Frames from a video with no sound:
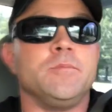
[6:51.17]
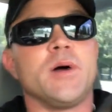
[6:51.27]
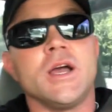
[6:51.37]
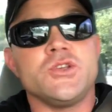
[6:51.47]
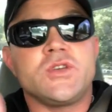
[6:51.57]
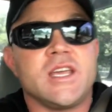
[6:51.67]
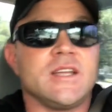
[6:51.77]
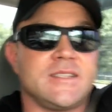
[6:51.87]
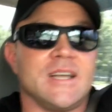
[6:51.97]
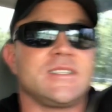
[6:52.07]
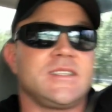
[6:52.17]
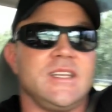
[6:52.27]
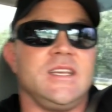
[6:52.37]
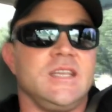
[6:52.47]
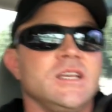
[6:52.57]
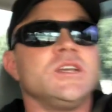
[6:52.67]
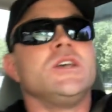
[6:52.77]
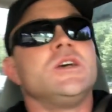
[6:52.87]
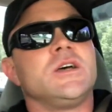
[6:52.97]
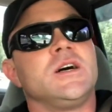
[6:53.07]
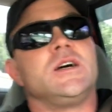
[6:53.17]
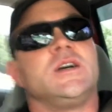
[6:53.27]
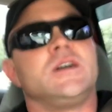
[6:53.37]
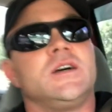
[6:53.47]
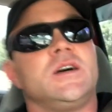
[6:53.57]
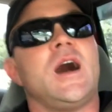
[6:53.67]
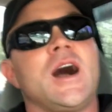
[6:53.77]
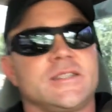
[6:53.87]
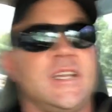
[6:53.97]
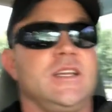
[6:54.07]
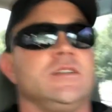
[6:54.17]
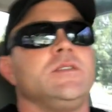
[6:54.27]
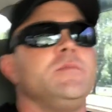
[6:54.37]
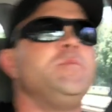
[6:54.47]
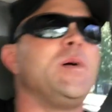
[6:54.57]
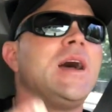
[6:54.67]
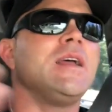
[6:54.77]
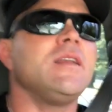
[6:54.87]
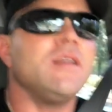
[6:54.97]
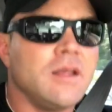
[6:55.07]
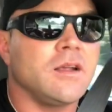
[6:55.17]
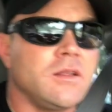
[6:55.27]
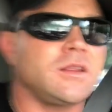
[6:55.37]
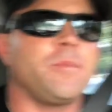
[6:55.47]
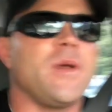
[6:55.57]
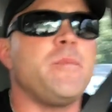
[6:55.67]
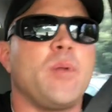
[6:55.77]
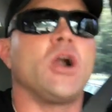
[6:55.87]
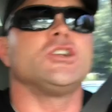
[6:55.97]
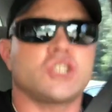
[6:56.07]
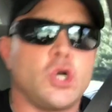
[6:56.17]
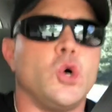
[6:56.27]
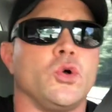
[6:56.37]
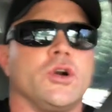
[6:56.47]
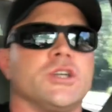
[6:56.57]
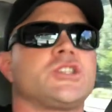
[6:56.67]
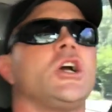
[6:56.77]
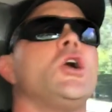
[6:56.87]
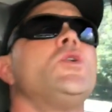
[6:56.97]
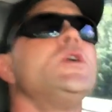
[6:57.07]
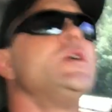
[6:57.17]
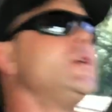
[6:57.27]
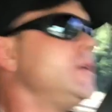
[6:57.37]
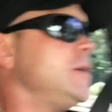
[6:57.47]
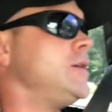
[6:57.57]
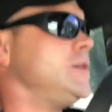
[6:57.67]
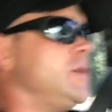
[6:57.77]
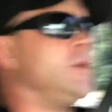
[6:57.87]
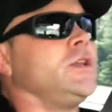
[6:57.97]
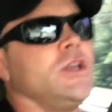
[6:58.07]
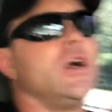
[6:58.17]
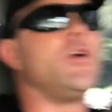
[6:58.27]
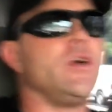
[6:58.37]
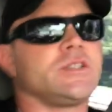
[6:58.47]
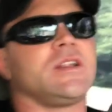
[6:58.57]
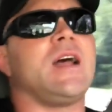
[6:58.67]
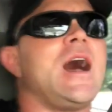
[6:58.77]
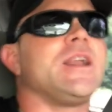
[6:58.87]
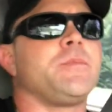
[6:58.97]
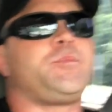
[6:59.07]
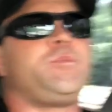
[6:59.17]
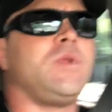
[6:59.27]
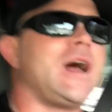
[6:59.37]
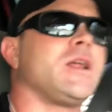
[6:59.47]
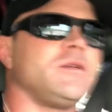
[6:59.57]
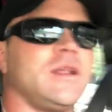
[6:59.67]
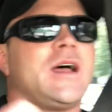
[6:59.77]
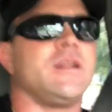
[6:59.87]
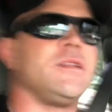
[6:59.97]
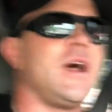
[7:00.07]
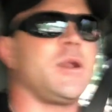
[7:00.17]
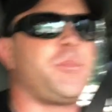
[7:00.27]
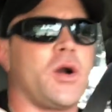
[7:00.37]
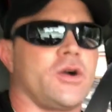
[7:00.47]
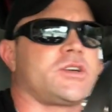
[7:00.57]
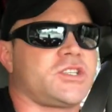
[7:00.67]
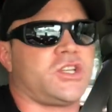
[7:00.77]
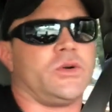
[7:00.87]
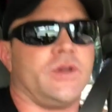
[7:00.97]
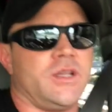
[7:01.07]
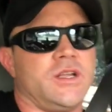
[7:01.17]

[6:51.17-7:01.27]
but you can't test the octane. But it burns cooler, so you know there's a lot of perks to it.